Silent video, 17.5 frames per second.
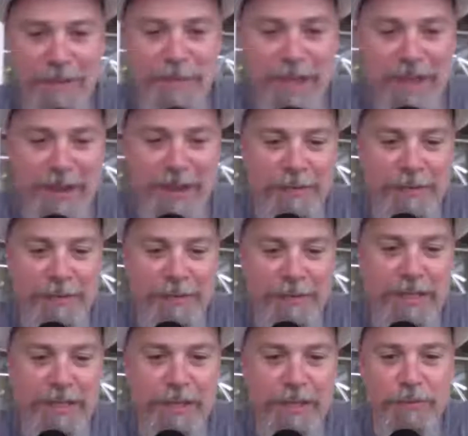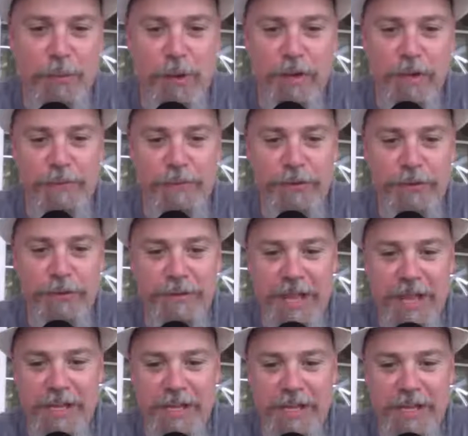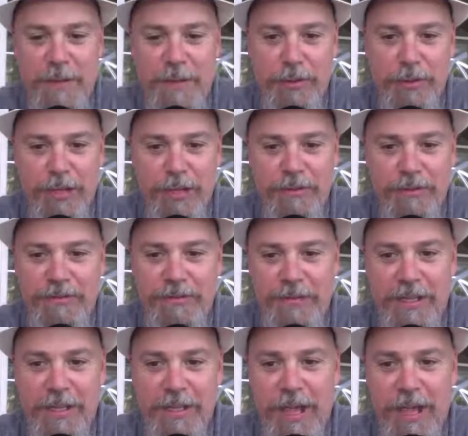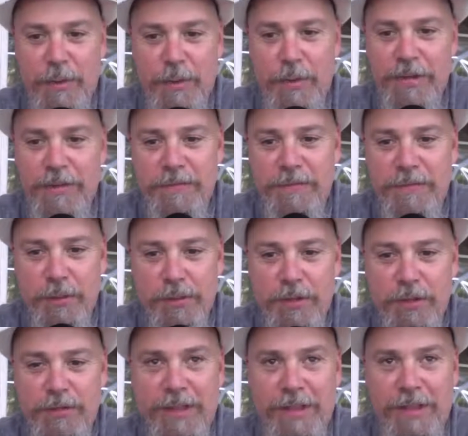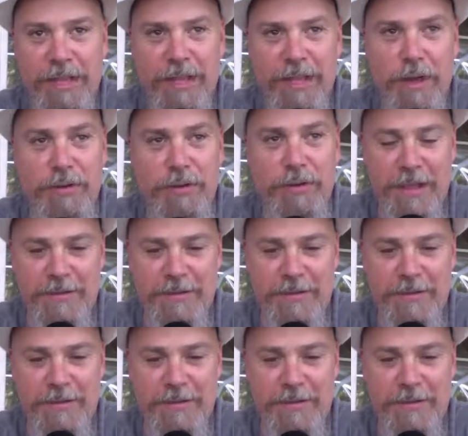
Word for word: It really is wonderful to catch up with you and see uh, what the view looks like in Odessa.